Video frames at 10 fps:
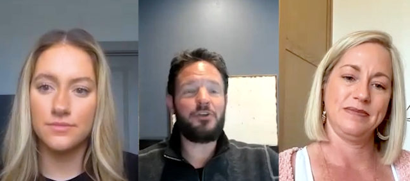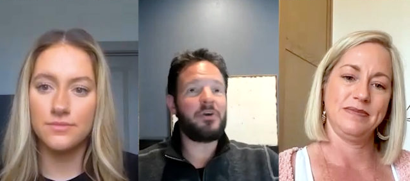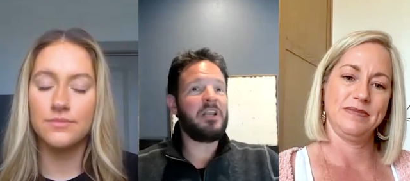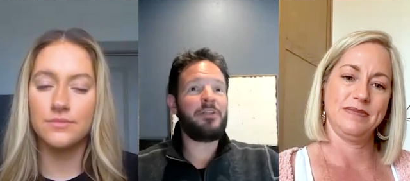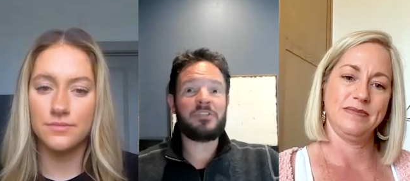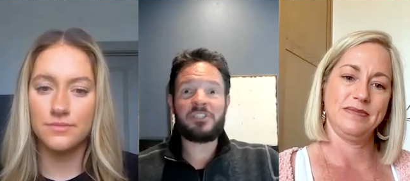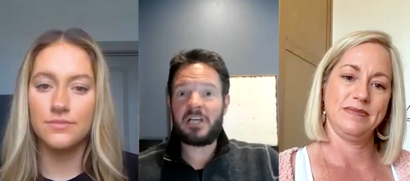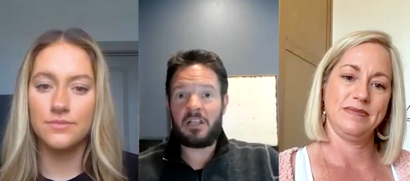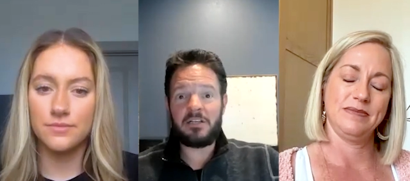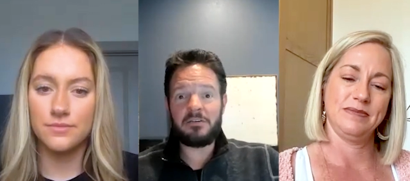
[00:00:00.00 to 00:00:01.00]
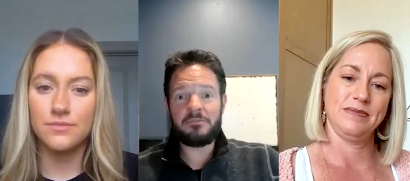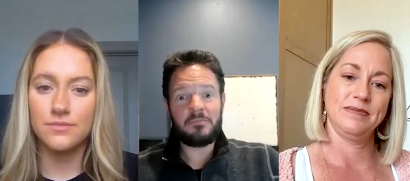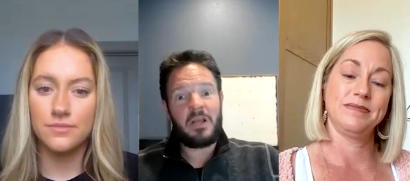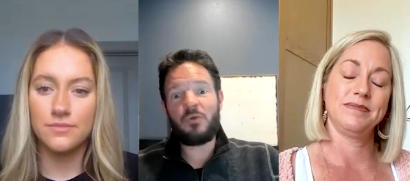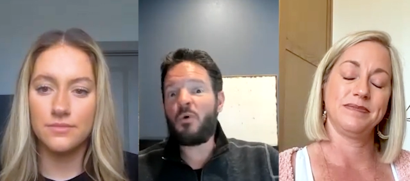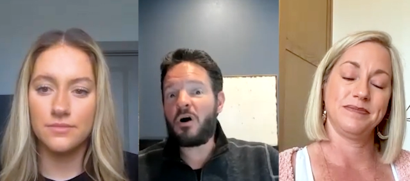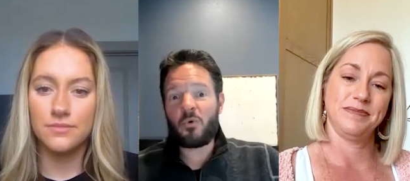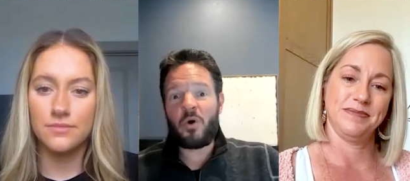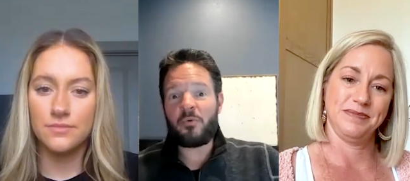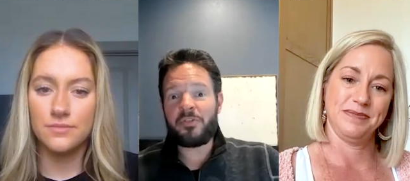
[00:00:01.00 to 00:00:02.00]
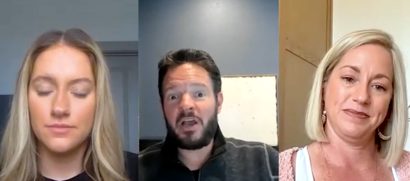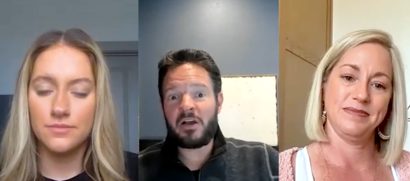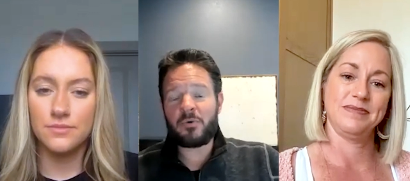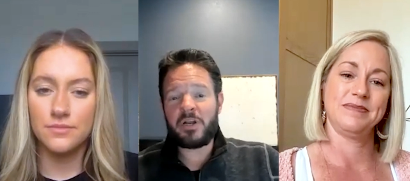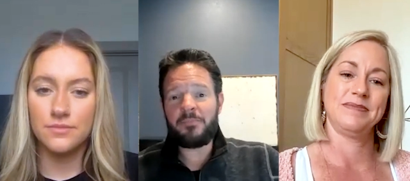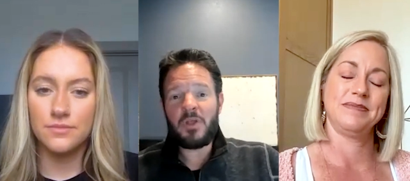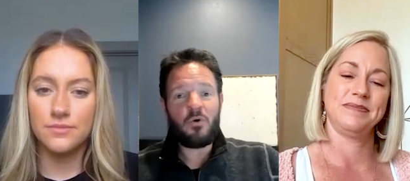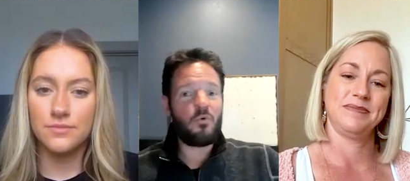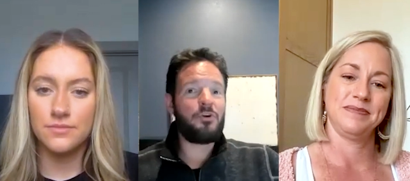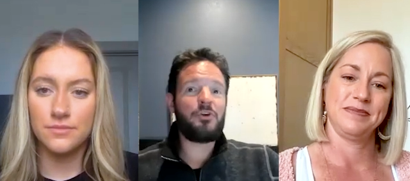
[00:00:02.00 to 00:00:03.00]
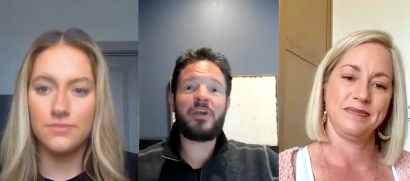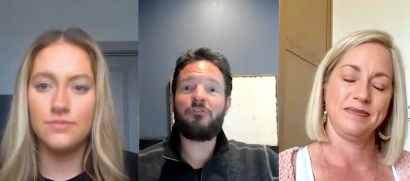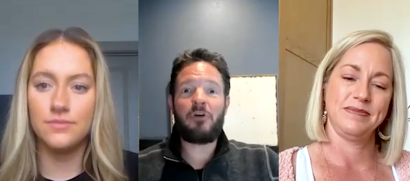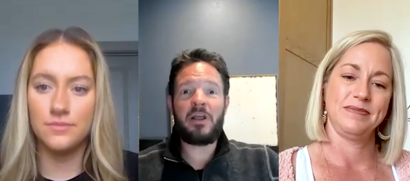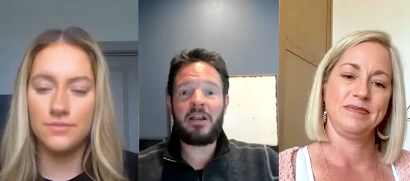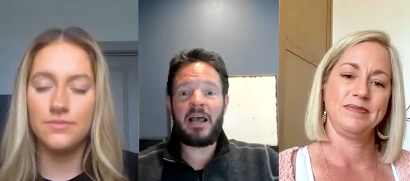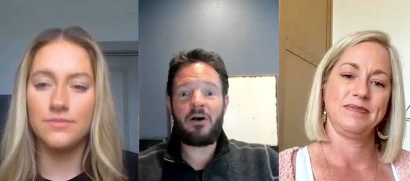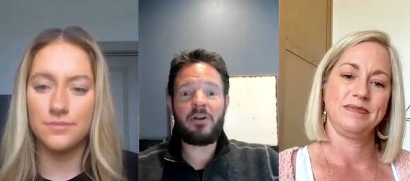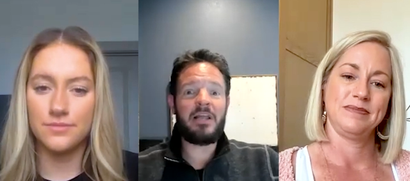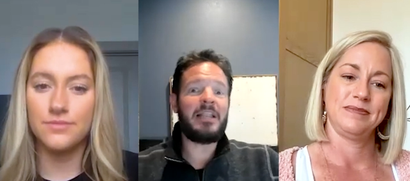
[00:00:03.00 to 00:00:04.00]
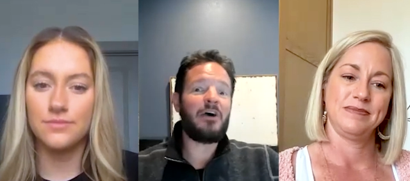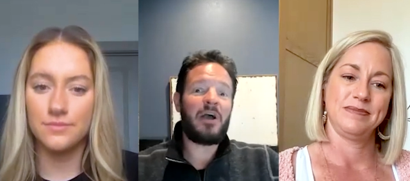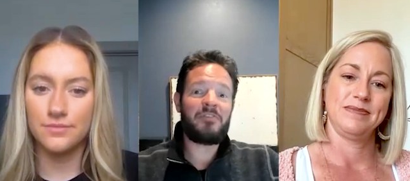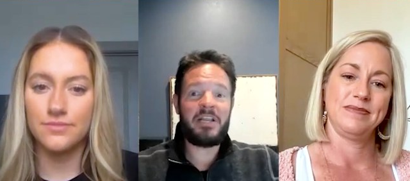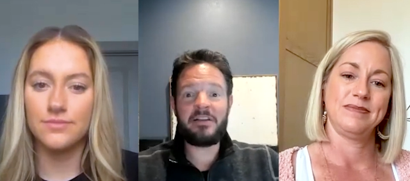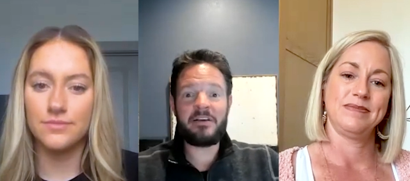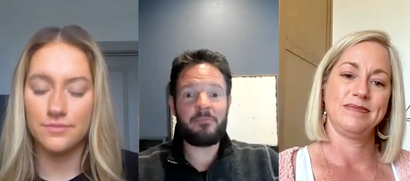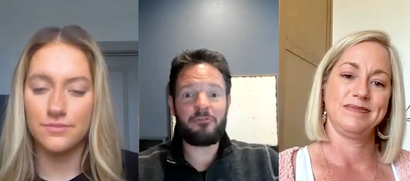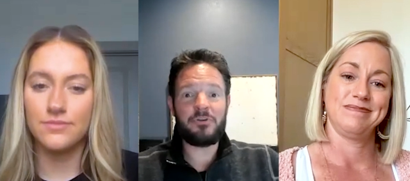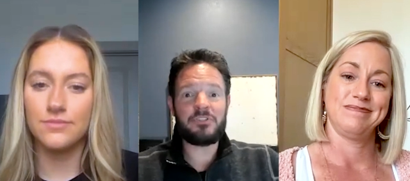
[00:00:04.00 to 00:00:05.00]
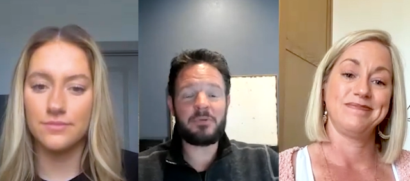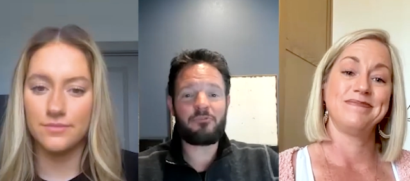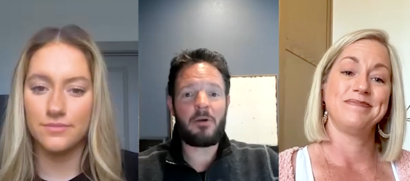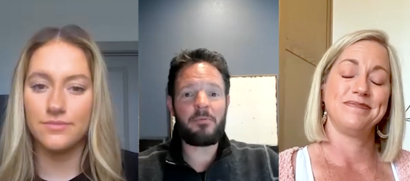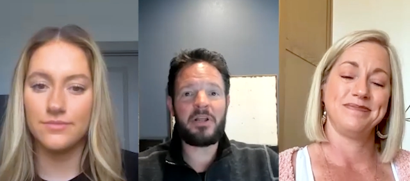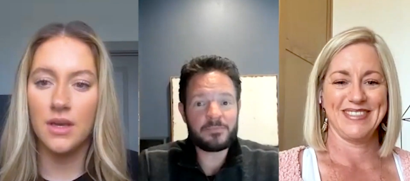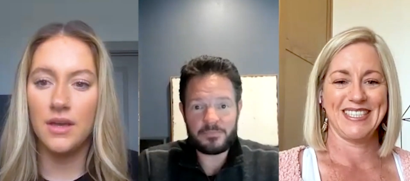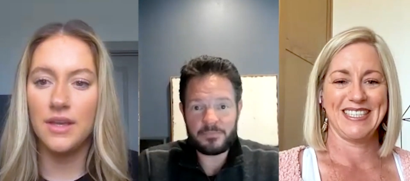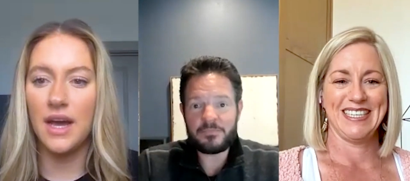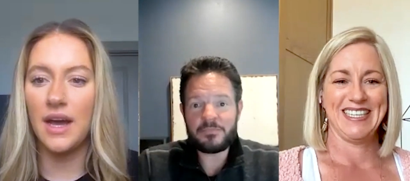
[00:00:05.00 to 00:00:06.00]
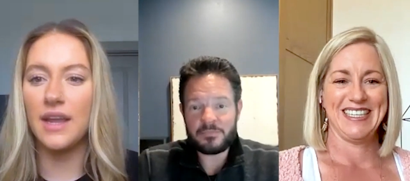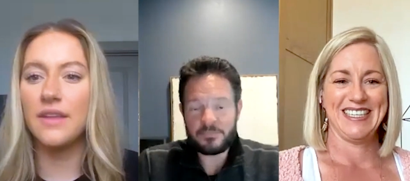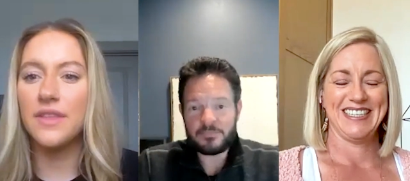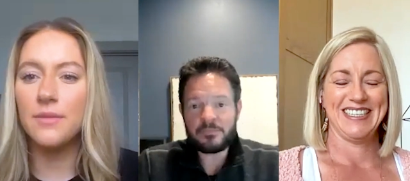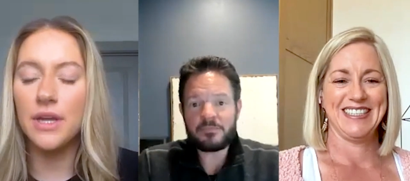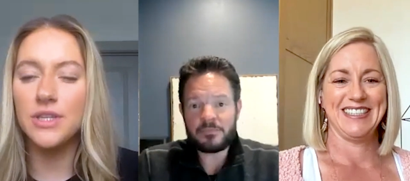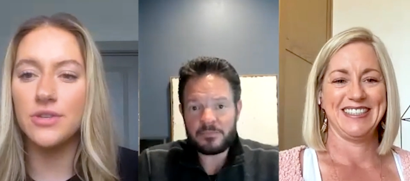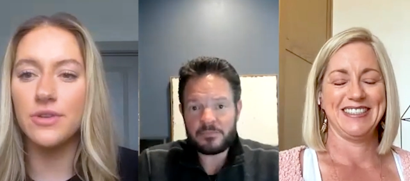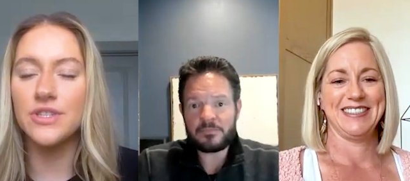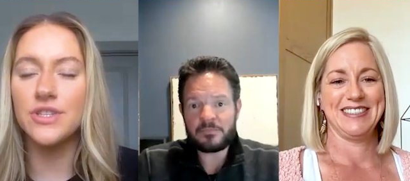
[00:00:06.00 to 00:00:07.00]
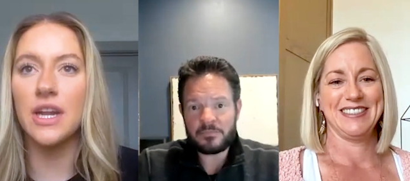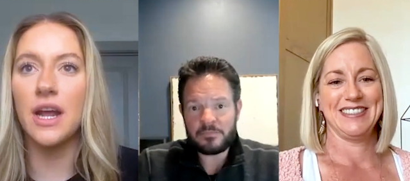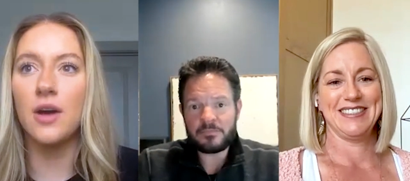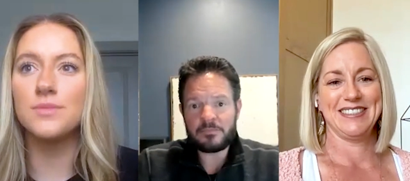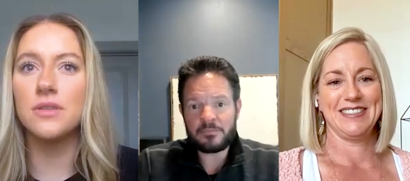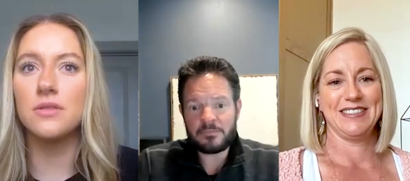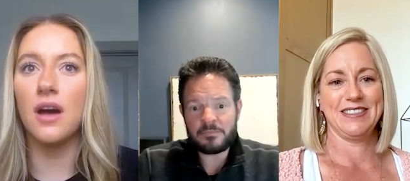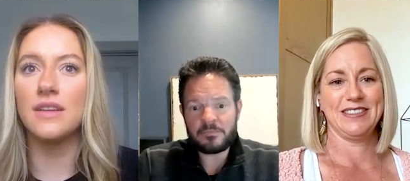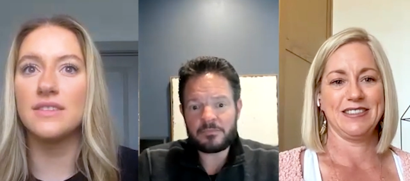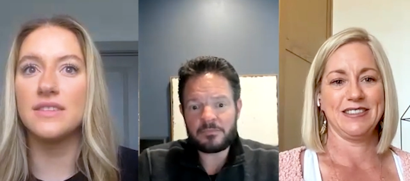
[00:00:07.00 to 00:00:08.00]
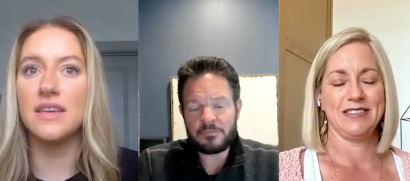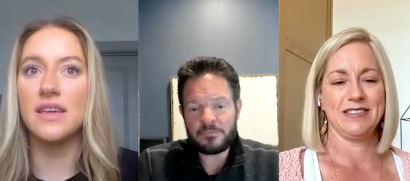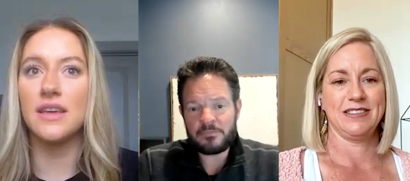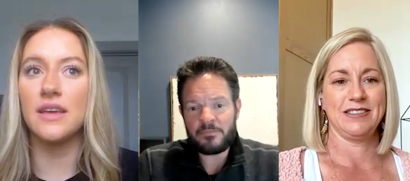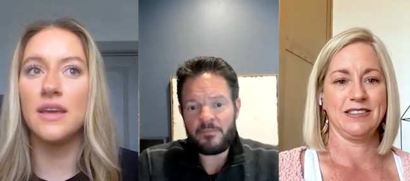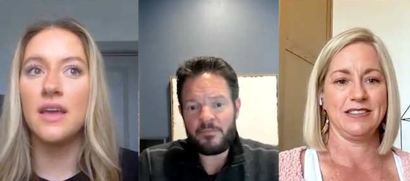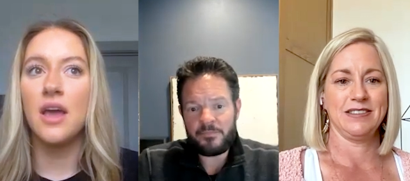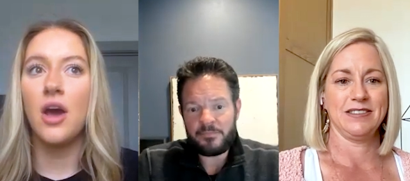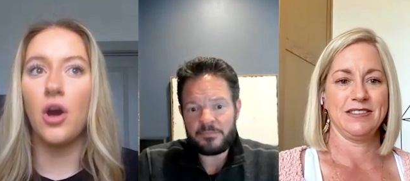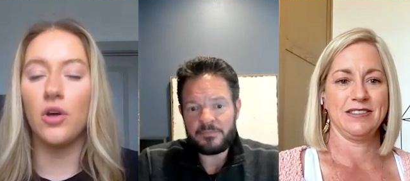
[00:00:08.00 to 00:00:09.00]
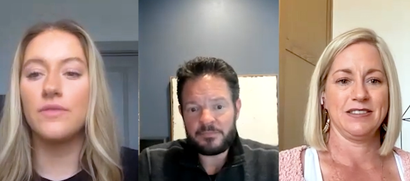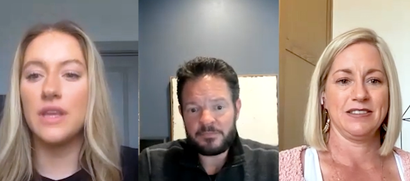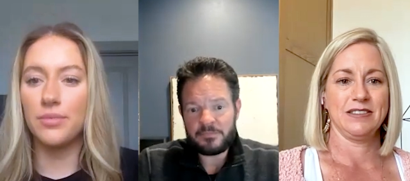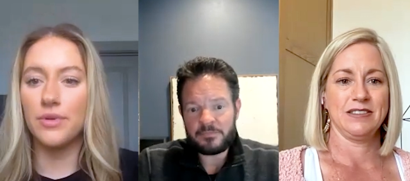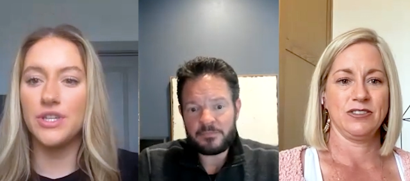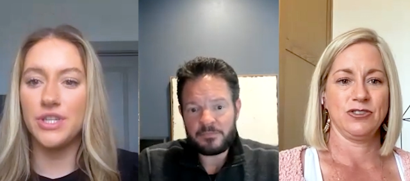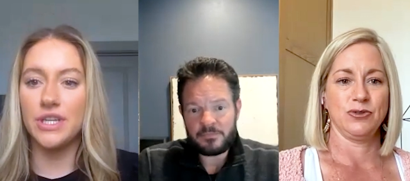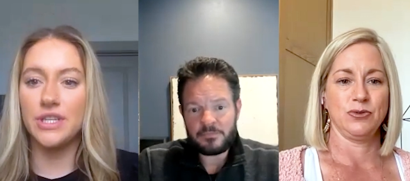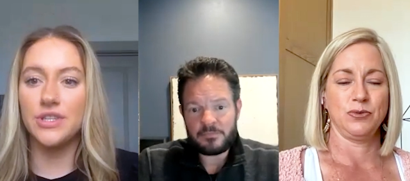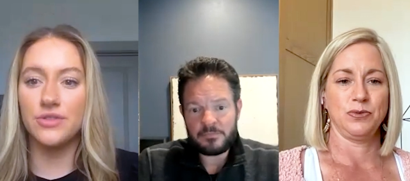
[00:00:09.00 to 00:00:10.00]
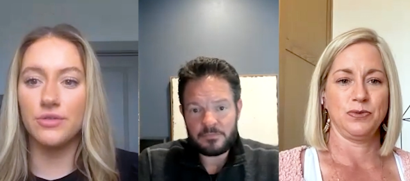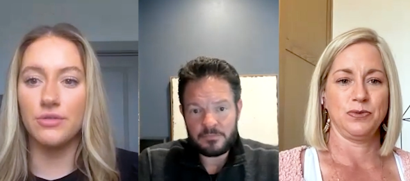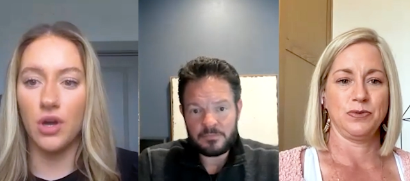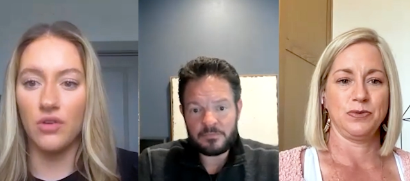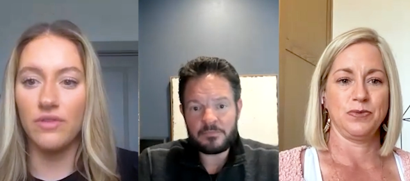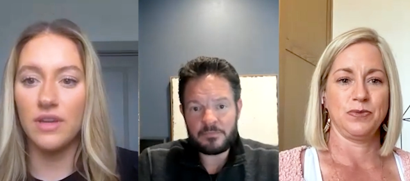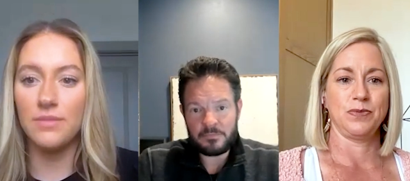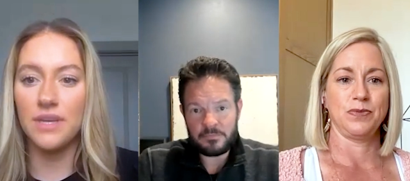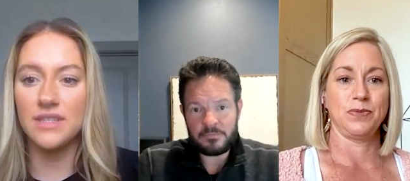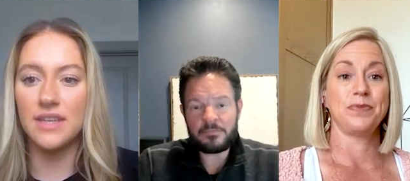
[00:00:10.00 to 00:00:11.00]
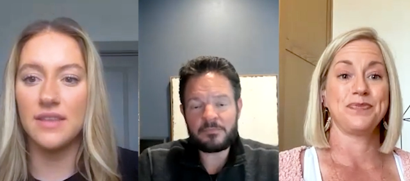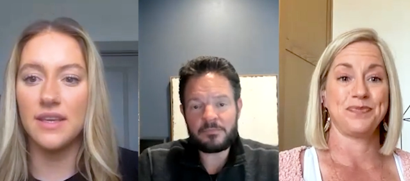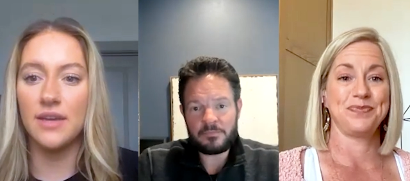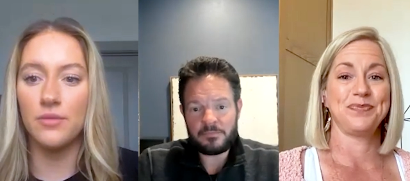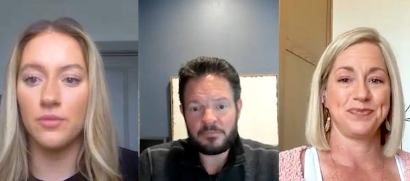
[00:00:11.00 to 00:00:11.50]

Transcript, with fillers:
Speaker 1: you can either sell it and walk away with the equity, or you can rent it out and now have an income producing property.
Speaker 2: Yeah. And I think my generation, it helped a lot seeing all of the appreciation through COVID because I think it